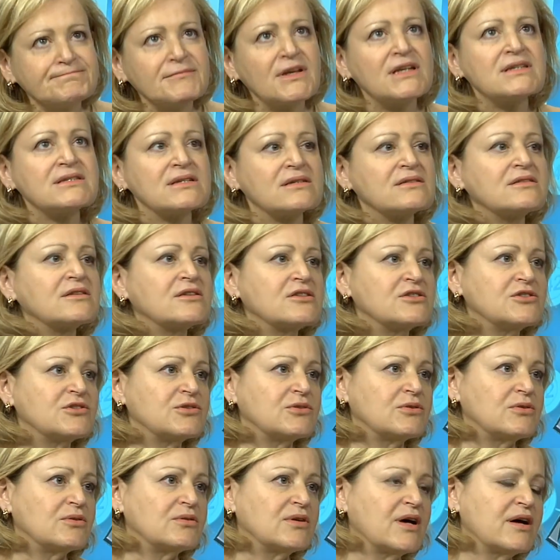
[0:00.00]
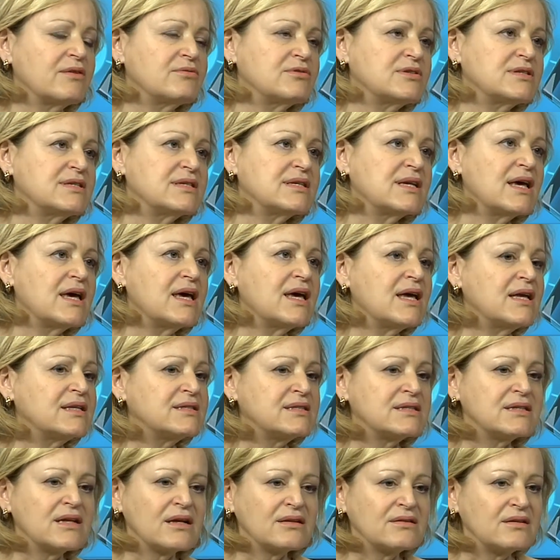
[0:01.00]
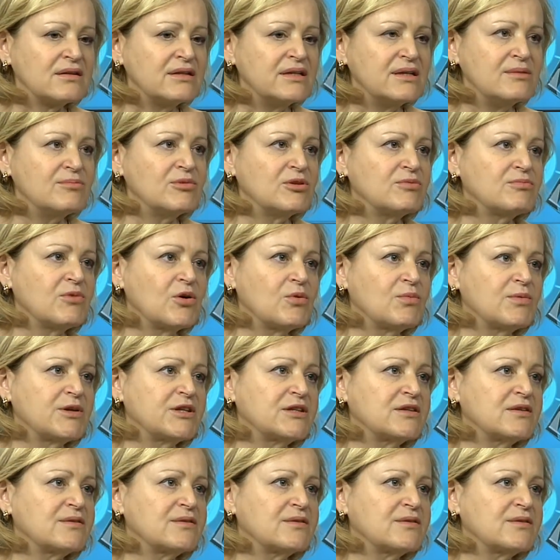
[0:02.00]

It's under control, I would say. It's not a Lehman moment.